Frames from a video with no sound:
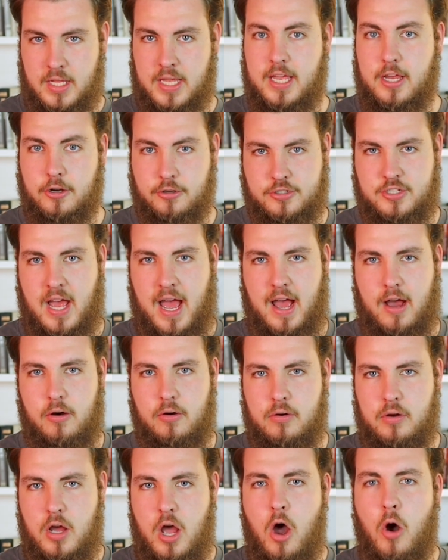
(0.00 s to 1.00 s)
here's how.
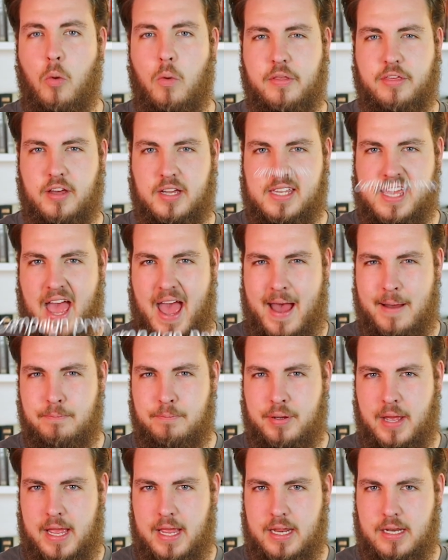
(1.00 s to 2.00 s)
With a
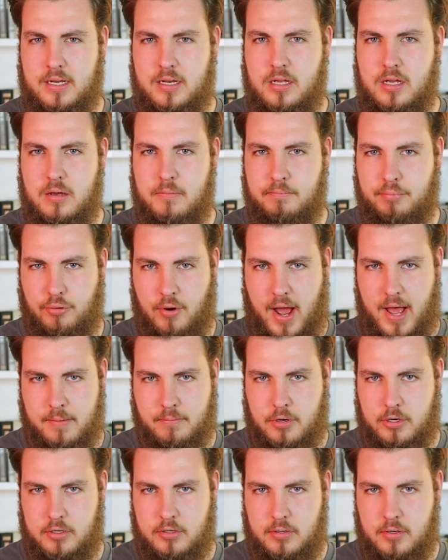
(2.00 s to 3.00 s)
campaign primer.